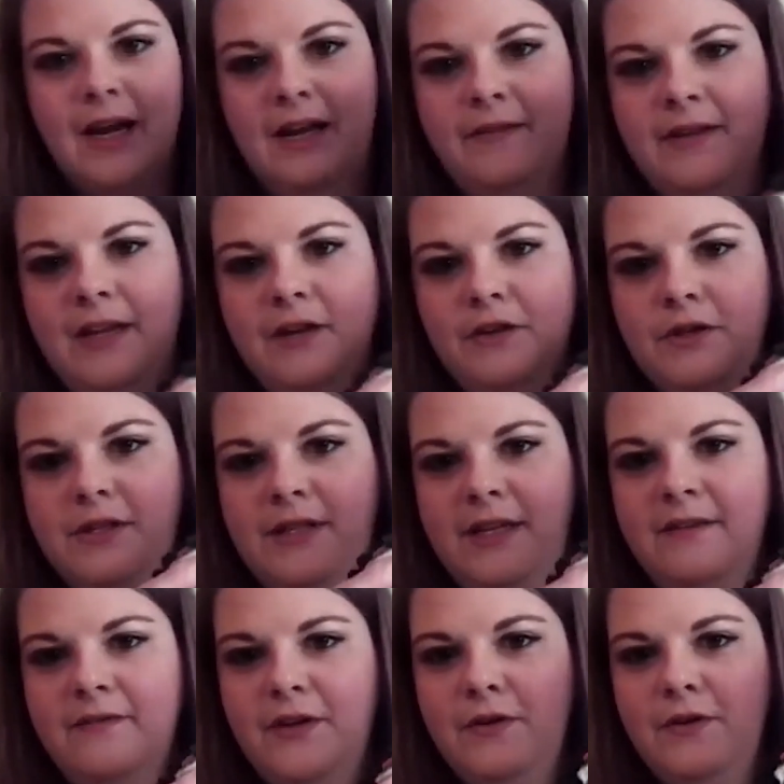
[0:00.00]
kind of an
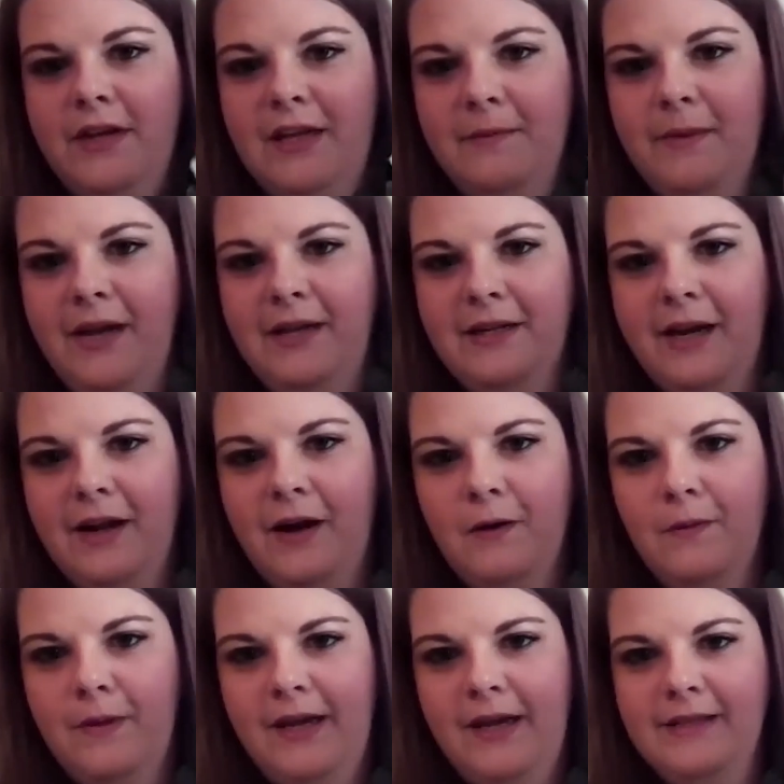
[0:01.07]
interesting view that you might not
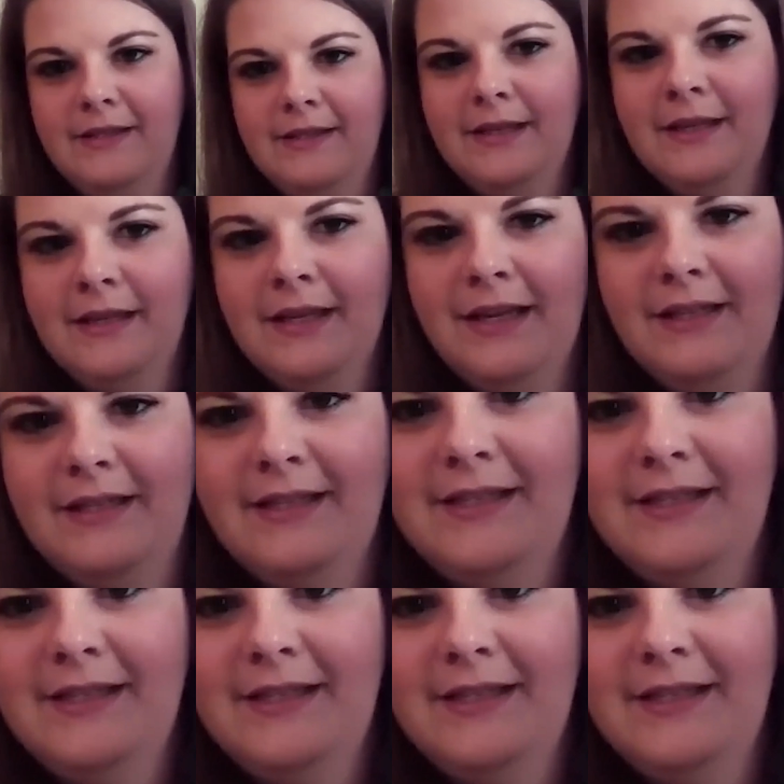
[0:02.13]
always get to